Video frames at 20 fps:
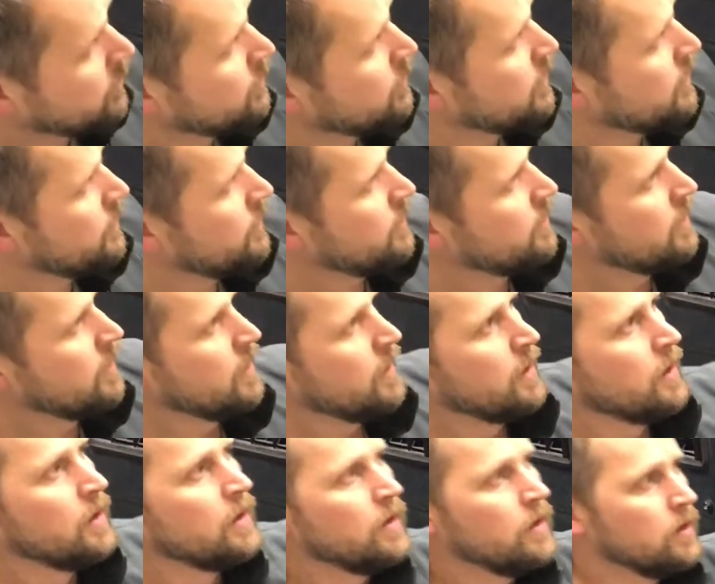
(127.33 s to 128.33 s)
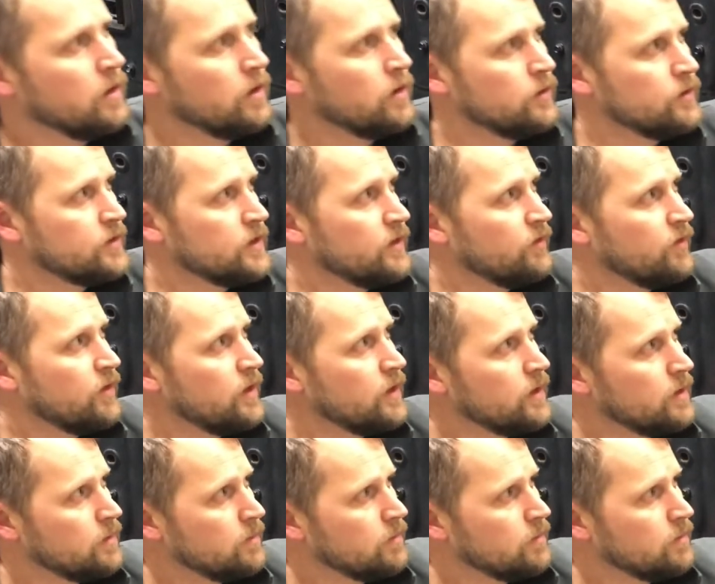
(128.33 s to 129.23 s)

with. A little different,